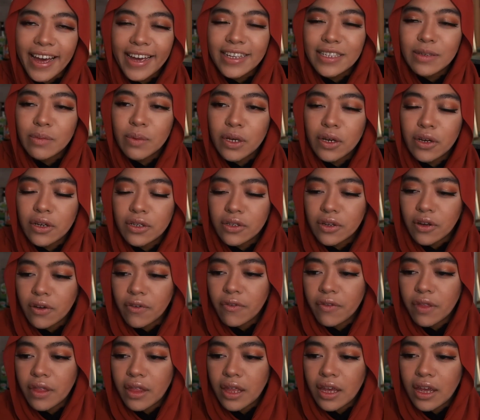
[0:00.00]
because of
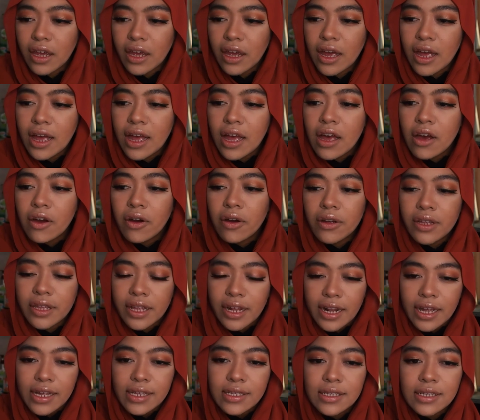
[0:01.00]
the
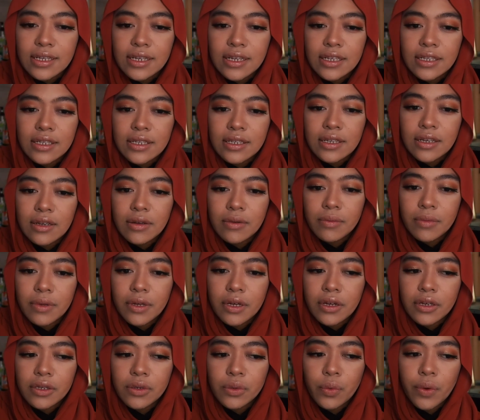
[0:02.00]
contact lenses.
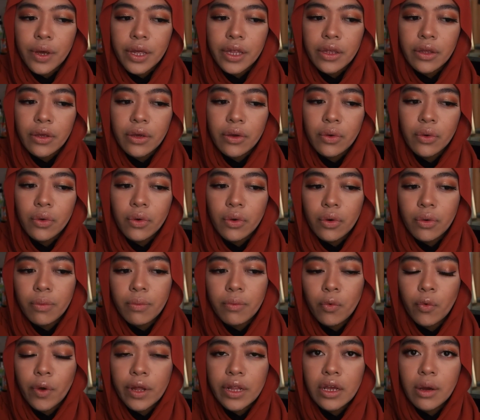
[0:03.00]
Because when
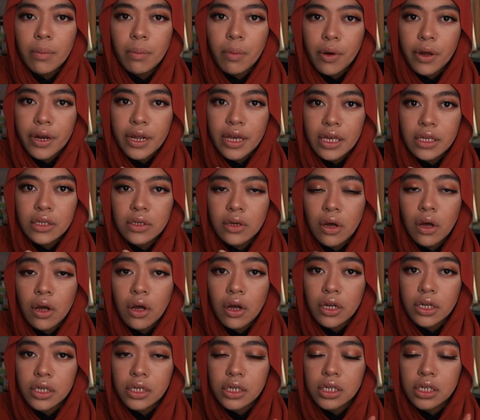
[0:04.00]
your body is
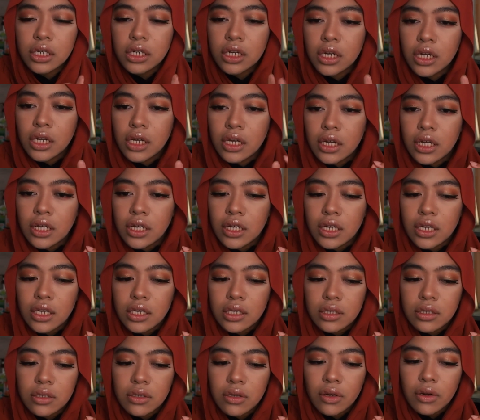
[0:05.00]
hot, it
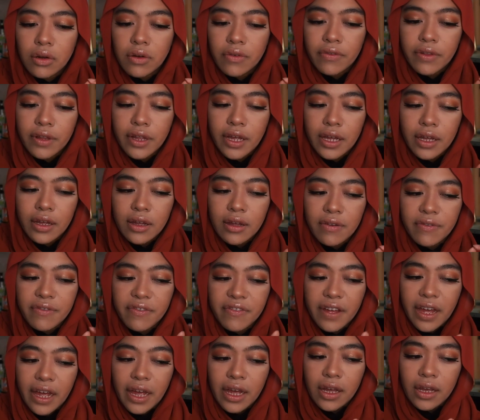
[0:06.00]
sort of like
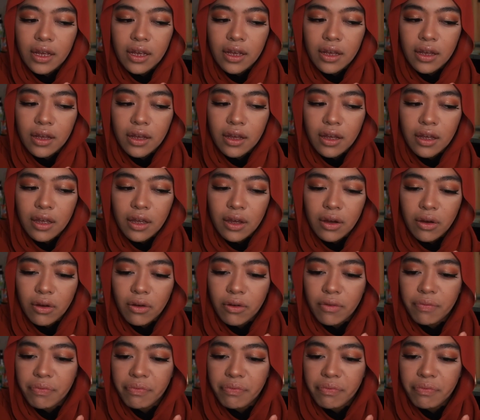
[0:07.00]
affect your